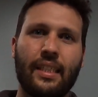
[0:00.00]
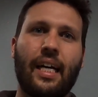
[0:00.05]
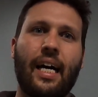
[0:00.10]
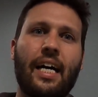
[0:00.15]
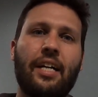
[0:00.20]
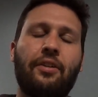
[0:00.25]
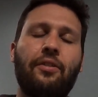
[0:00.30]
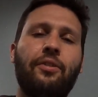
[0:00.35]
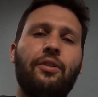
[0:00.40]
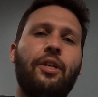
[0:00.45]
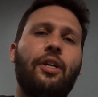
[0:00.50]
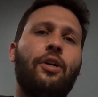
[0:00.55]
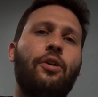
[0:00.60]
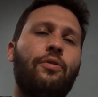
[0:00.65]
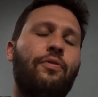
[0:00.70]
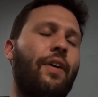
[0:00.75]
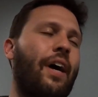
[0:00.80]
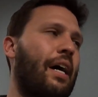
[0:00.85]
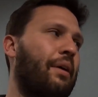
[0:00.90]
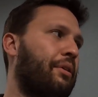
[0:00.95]
I don't know
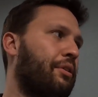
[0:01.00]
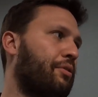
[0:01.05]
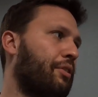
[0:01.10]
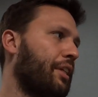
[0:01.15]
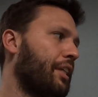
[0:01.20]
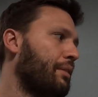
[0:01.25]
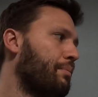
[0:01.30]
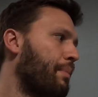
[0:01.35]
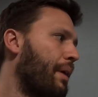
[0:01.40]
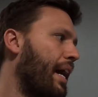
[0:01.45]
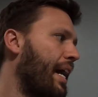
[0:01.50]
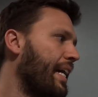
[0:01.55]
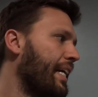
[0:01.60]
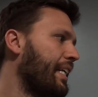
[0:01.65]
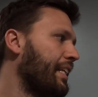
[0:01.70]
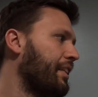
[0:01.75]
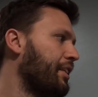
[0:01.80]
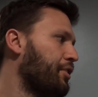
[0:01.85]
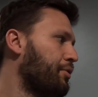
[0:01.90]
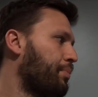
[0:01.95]
if I would really buy
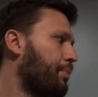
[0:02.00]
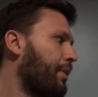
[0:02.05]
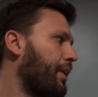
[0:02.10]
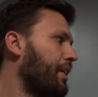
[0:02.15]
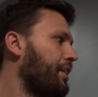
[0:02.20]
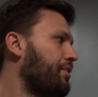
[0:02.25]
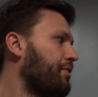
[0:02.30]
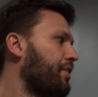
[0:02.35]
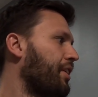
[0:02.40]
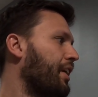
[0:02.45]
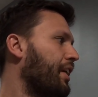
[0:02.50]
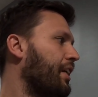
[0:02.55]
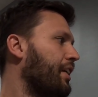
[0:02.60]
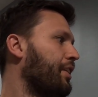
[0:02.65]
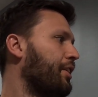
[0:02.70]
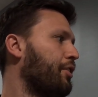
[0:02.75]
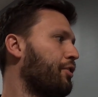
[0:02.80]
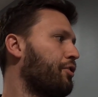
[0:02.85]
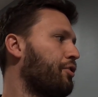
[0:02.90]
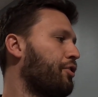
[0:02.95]
it at this price
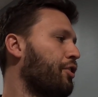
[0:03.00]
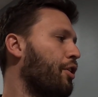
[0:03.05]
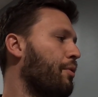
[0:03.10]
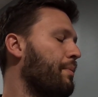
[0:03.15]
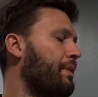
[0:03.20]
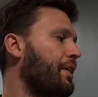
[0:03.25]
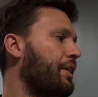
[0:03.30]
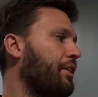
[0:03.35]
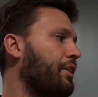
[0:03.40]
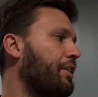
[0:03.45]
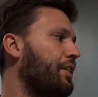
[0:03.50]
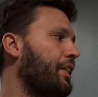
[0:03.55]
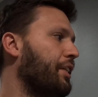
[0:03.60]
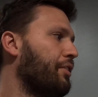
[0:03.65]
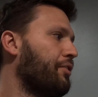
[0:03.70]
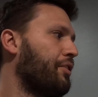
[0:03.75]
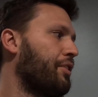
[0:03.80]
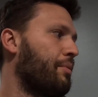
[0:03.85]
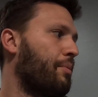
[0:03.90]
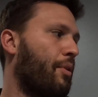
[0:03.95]
there's so many good
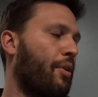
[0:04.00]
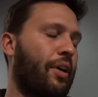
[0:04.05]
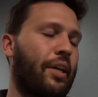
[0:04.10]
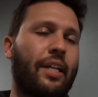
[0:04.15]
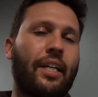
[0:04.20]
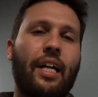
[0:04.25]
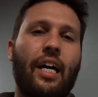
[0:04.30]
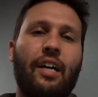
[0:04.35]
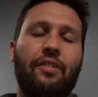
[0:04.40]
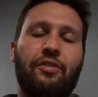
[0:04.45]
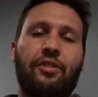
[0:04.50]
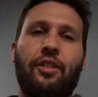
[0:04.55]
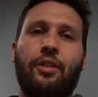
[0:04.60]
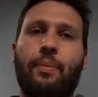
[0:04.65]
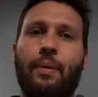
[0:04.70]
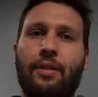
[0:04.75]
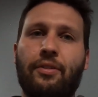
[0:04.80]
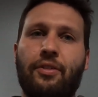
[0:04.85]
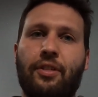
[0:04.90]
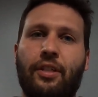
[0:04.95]
deals in the market. Obviously,
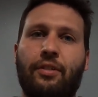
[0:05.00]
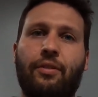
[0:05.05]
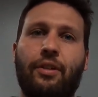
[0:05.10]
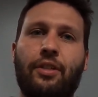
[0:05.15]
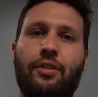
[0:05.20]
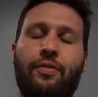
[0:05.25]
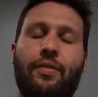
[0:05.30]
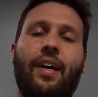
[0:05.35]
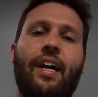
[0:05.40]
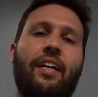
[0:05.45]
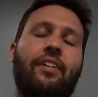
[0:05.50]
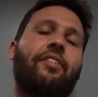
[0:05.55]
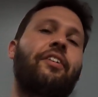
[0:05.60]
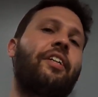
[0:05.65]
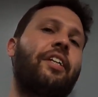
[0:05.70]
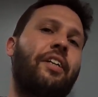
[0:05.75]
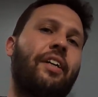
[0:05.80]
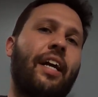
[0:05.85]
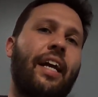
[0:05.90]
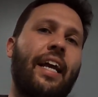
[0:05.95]
depends on your risk factor,
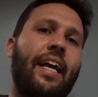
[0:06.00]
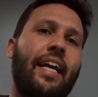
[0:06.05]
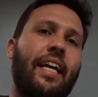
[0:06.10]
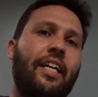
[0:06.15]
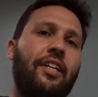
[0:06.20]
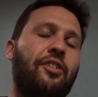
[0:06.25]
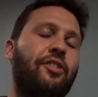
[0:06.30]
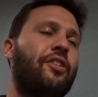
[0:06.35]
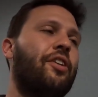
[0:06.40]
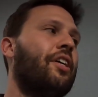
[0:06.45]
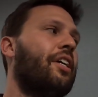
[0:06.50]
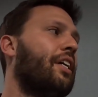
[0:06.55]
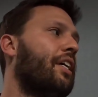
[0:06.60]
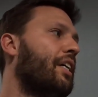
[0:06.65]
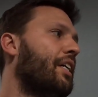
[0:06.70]
your age,